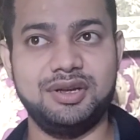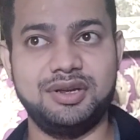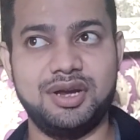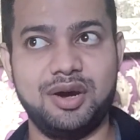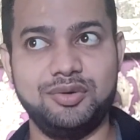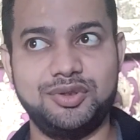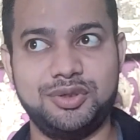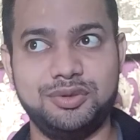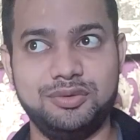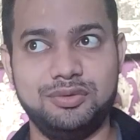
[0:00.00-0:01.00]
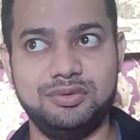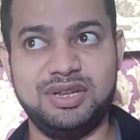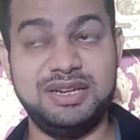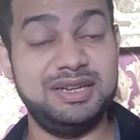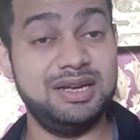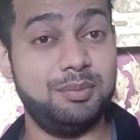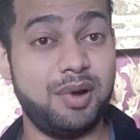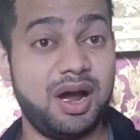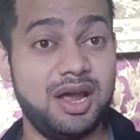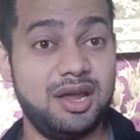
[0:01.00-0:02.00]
go to the nearby